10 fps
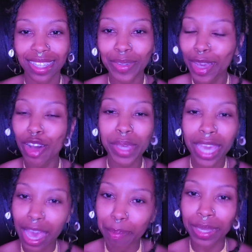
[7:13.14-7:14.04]
You ain't going to
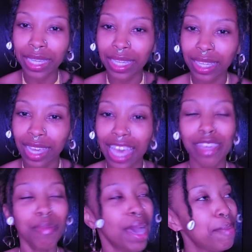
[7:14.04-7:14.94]
be happy.
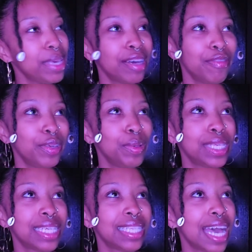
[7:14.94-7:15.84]
And you might be
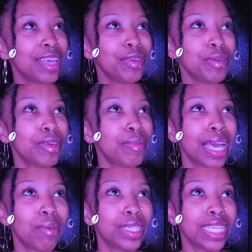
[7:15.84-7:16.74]
confused because now you be
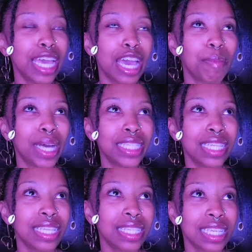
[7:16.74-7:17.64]
like, well, damn, I
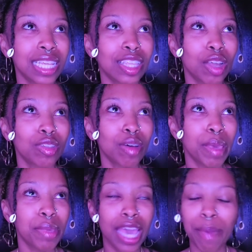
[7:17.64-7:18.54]
did this because I thought it was going
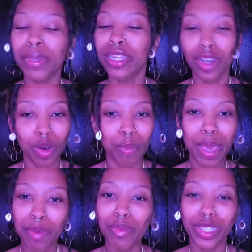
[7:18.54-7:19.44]
to make me happy. No,
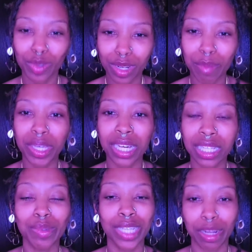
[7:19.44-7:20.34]
maybe you were doing it
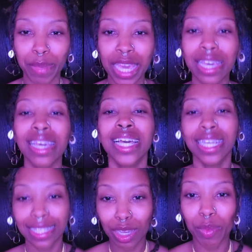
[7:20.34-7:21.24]
because it was going to make
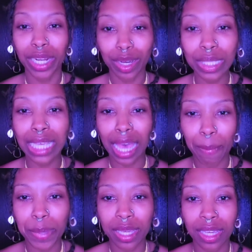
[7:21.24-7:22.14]
someone else
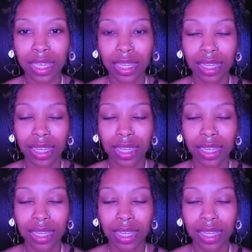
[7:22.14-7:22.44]
happy.